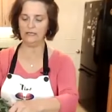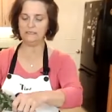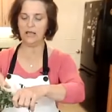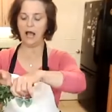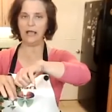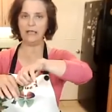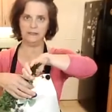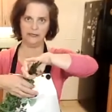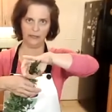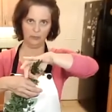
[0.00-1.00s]
tie
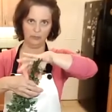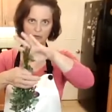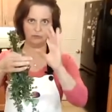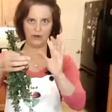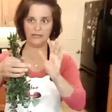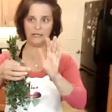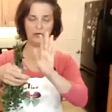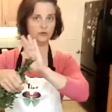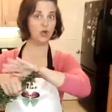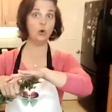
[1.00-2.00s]
them right
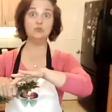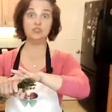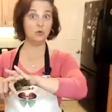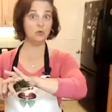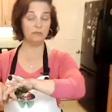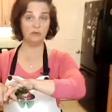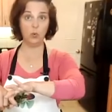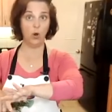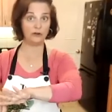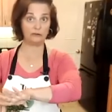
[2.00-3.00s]
here. Don't soak them in
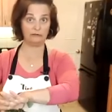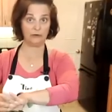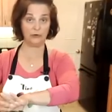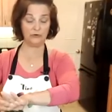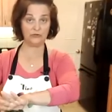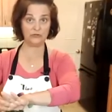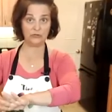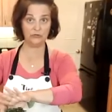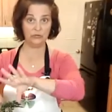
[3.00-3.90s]
water first.